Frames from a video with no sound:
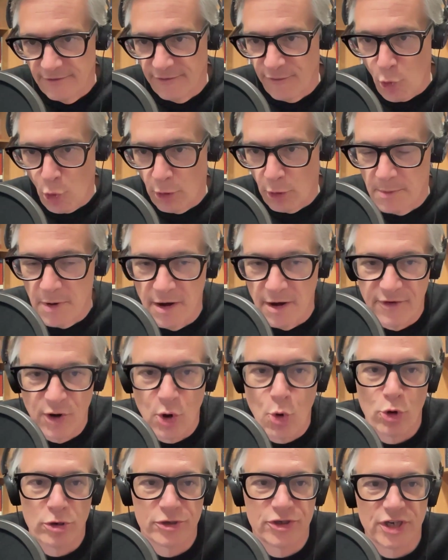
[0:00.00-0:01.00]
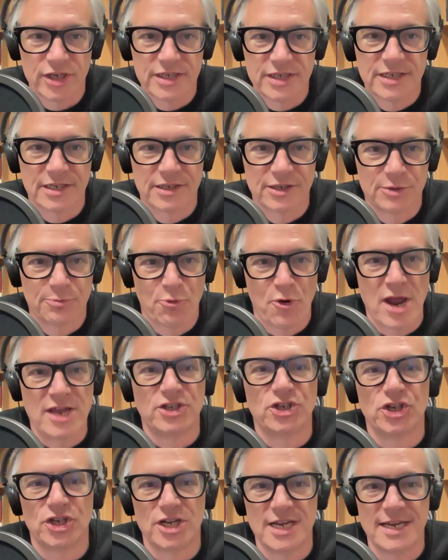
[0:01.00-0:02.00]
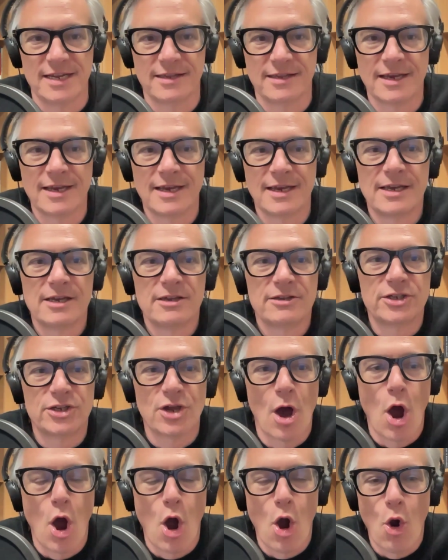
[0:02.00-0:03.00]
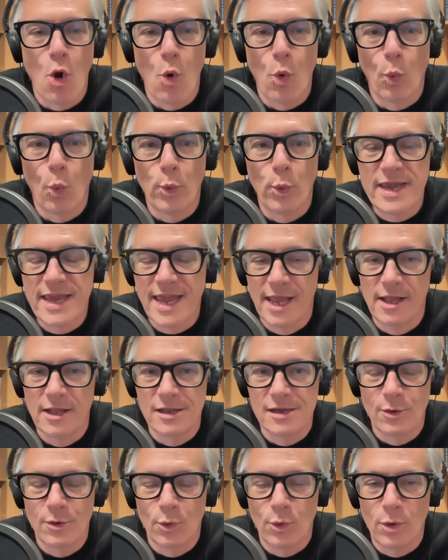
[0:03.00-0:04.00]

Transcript: the form of a gorgeous spreadsheet. So we can